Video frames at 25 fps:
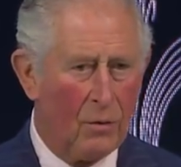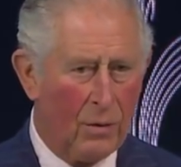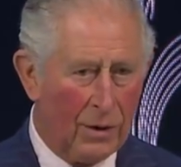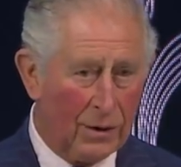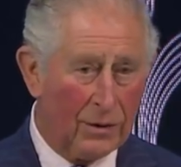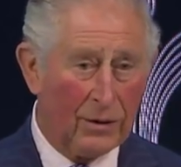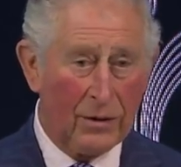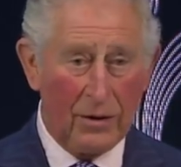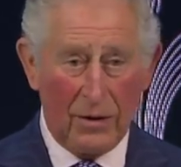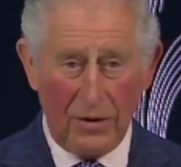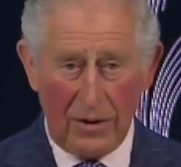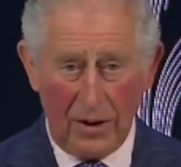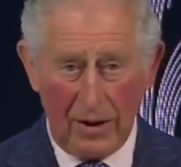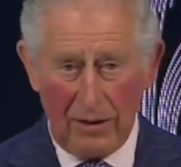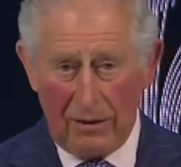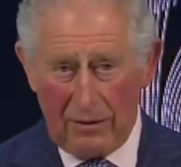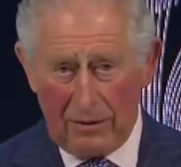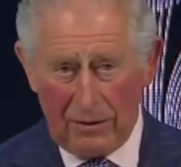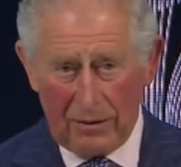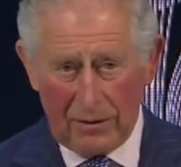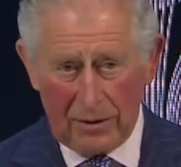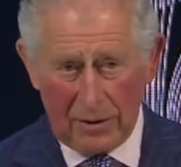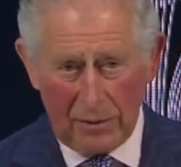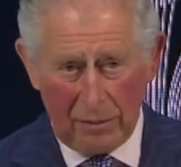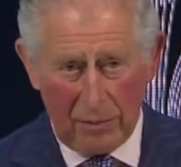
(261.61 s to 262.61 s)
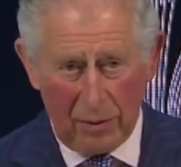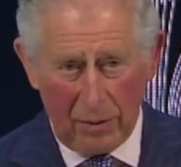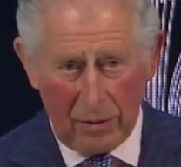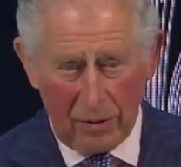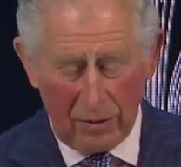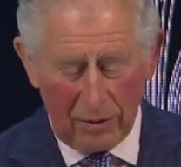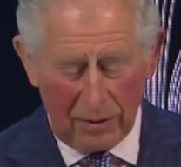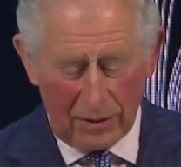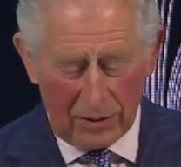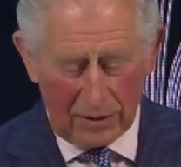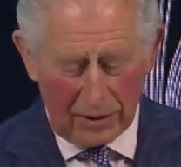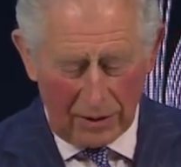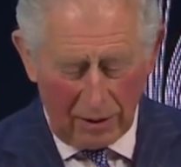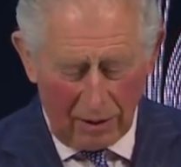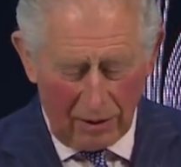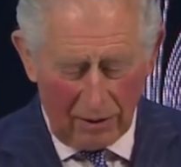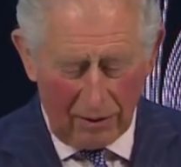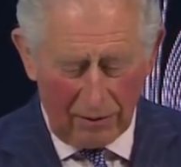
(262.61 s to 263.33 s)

with the generous support